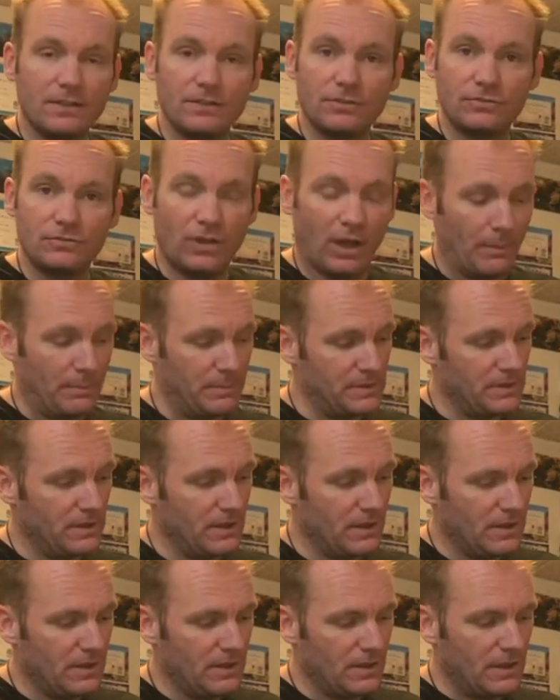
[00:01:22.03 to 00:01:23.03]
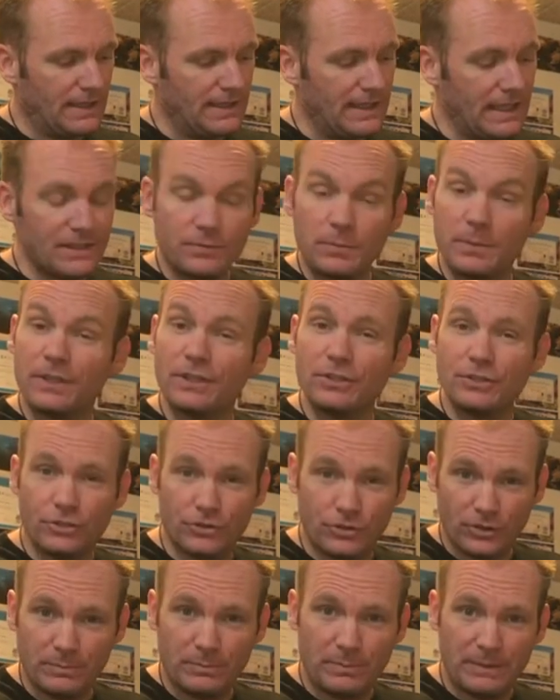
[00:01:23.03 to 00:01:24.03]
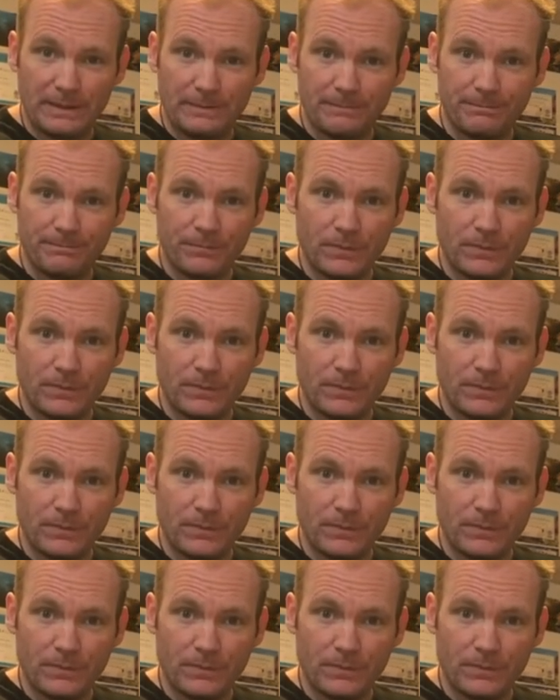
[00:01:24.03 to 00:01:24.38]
stops, and that's where it should be.